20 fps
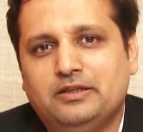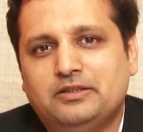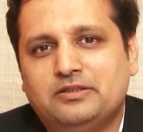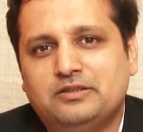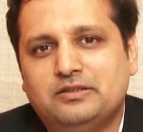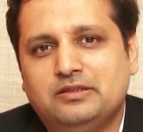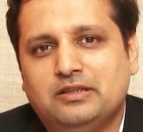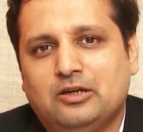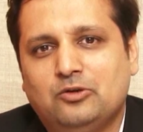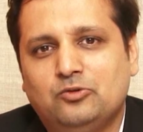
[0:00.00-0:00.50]

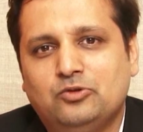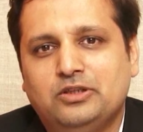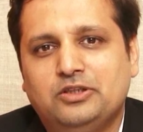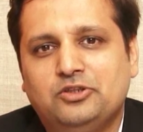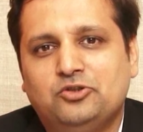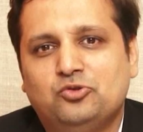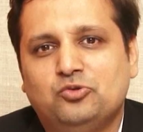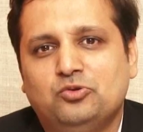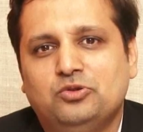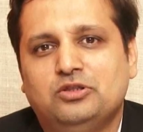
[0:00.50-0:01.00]
It's now the
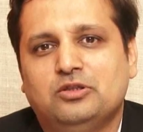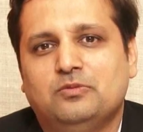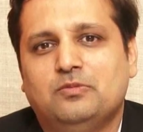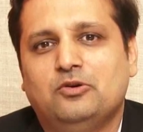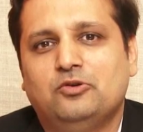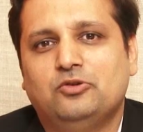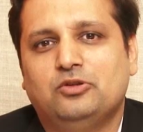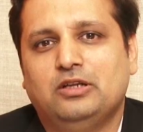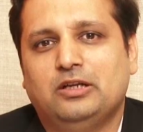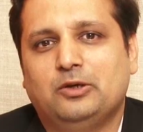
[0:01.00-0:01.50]
issue is
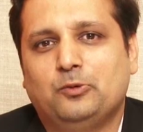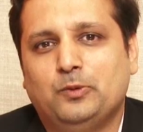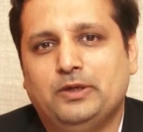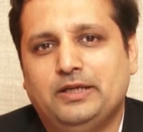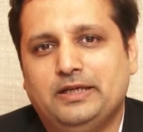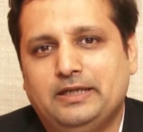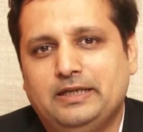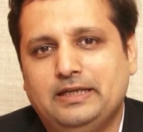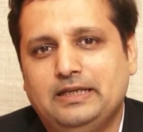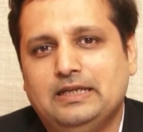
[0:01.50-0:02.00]
about
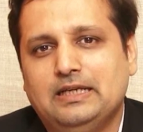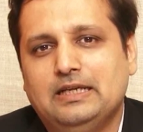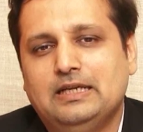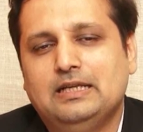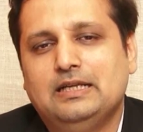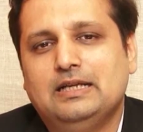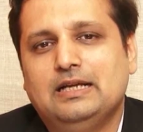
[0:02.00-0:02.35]
liquidity,